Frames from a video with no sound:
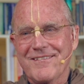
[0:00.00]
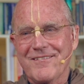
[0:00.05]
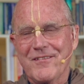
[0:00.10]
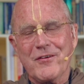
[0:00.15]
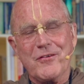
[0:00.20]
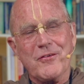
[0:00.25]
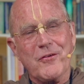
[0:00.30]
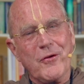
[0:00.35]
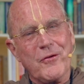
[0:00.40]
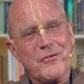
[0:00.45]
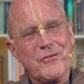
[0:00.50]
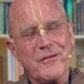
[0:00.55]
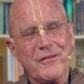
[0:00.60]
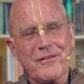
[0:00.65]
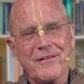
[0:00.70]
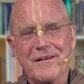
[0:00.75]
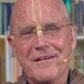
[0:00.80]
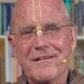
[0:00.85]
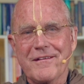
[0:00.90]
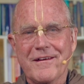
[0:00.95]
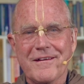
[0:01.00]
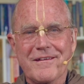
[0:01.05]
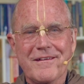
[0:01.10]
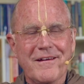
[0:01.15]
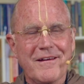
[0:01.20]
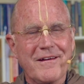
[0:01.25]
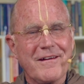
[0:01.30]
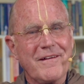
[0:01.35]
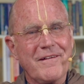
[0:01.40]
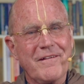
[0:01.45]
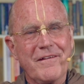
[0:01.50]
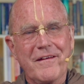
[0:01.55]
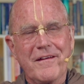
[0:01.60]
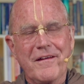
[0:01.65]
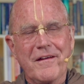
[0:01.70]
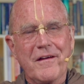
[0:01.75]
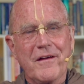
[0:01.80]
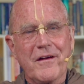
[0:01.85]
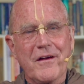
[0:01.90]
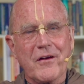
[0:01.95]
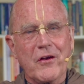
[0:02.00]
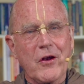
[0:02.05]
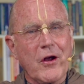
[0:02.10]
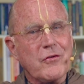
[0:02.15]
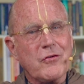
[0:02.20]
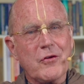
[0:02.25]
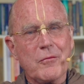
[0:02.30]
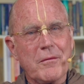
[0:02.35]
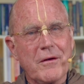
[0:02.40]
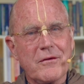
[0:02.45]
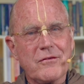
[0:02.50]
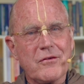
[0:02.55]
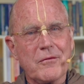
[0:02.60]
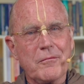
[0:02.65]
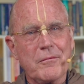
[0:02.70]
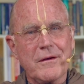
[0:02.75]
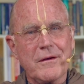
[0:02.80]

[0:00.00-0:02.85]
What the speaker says: We should also think like that. Not to mention